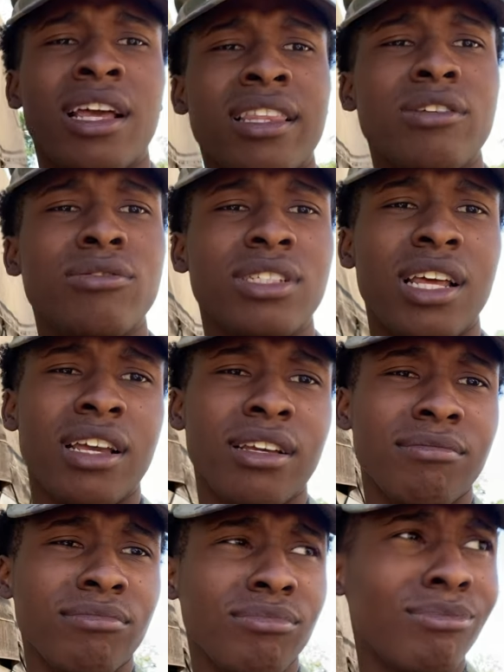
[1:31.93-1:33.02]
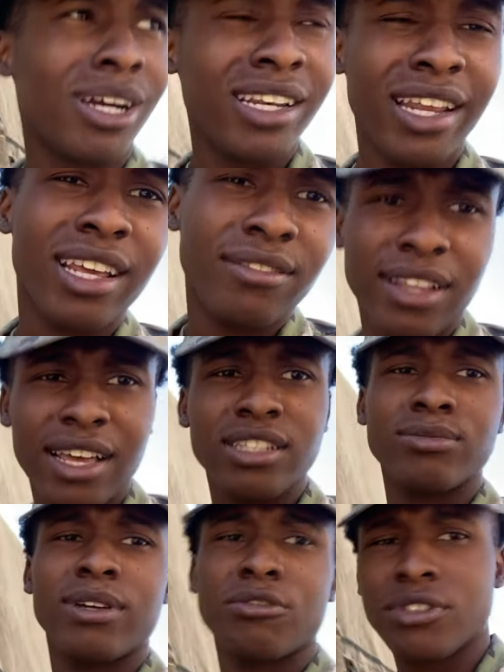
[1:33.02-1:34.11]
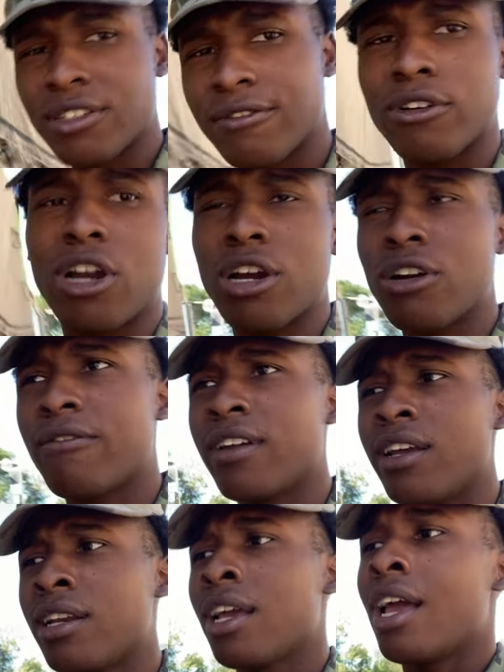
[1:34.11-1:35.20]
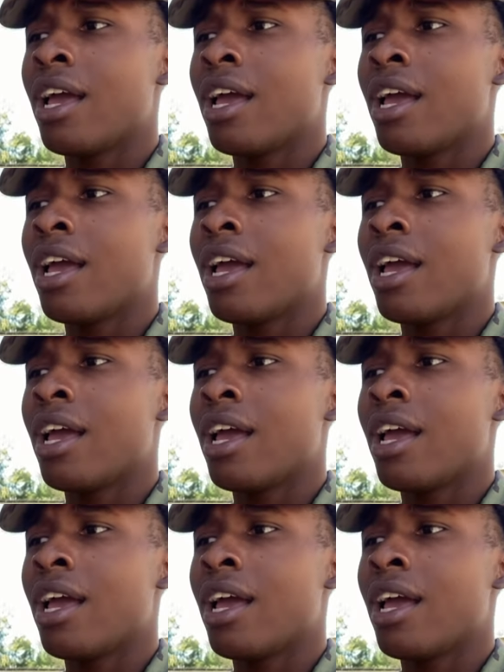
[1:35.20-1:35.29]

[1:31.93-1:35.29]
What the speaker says: I think it was like Monday of last week. I was looking for a cargo van.